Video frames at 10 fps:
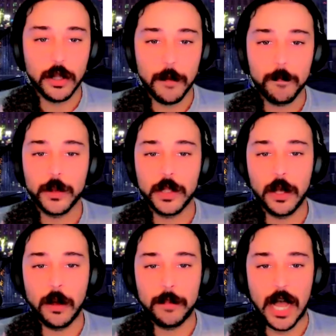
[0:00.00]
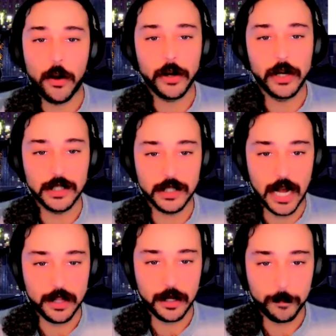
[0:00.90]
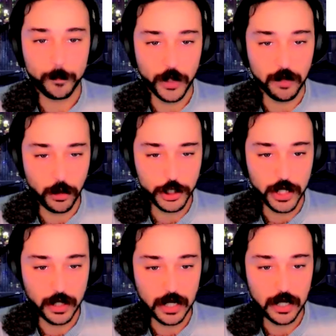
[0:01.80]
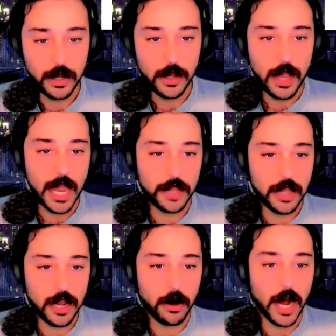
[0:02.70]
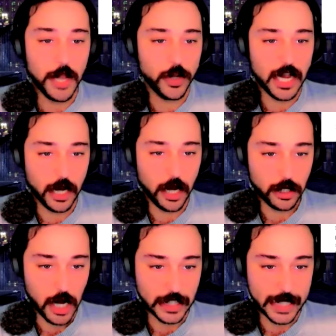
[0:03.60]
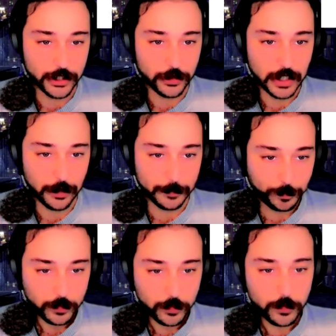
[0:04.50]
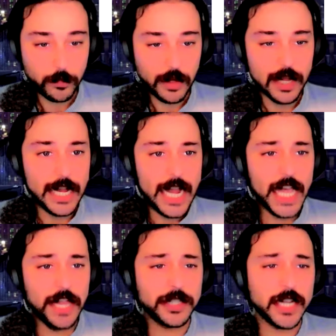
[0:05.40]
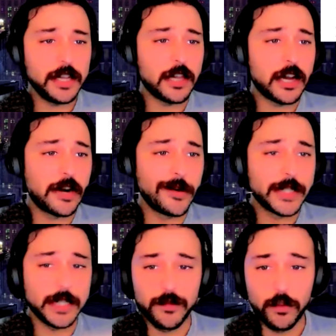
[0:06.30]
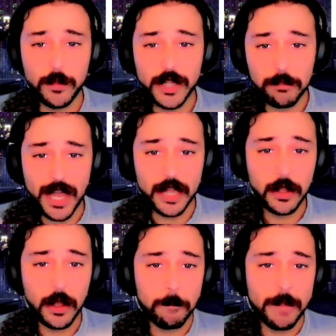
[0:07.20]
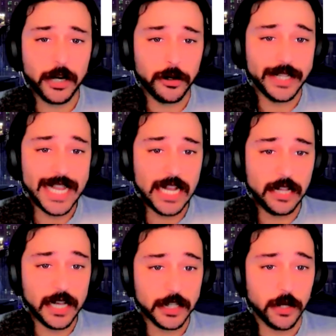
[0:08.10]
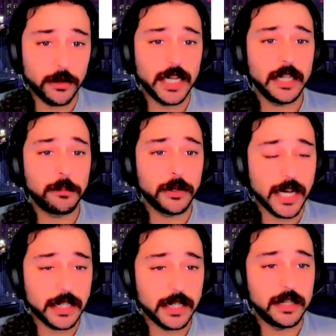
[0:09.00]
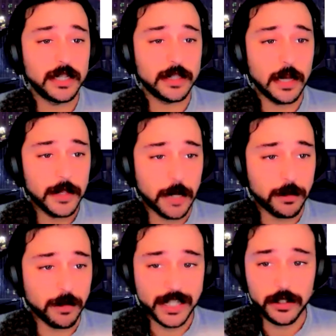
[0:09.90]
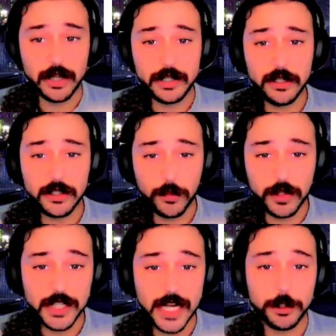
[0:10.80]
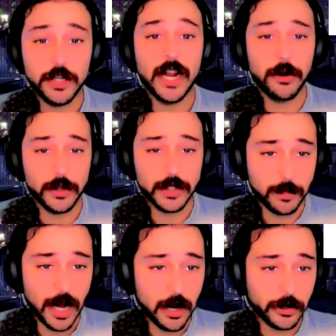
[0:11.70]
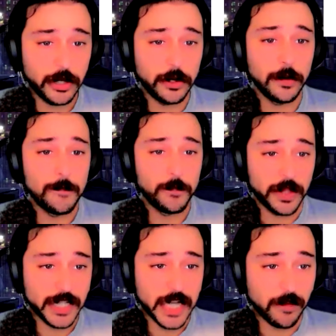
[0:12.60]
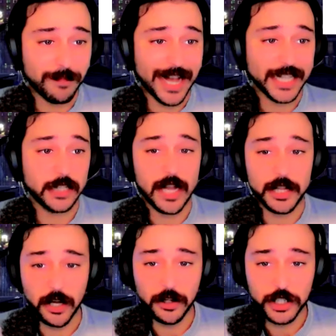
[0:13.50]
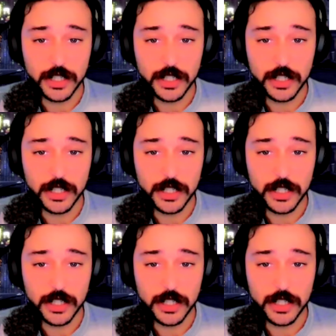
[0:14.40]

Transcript: the power in society, unfortunately, and they are unwitting colonizers here. In their study, The Heroism of Women and Men, Becker and Eagly associate precisely in these types of masculine ideals with the conception of heroism. I argue this type of masculine ideology